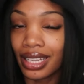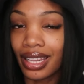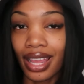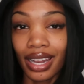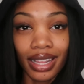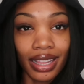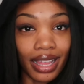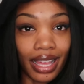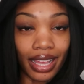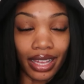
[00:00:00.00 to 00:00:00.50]

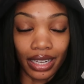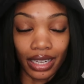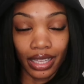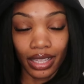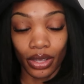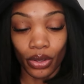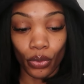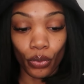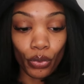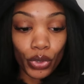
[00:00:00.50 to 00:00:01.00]
None of that.
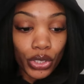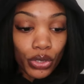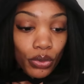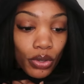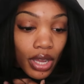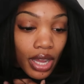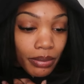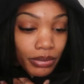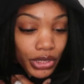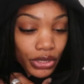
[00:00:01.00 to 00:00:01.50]
When
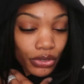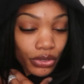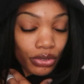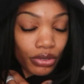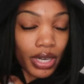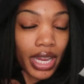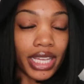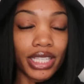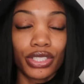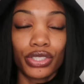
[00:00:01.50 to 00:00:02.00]
you come to
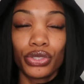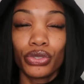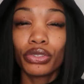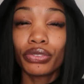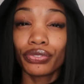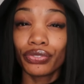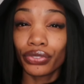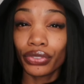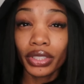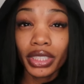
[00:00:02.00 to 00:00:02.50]
Christ, you're
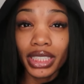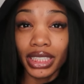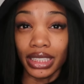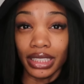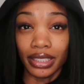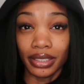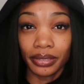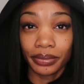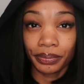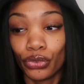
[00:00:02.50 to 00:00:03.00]
free.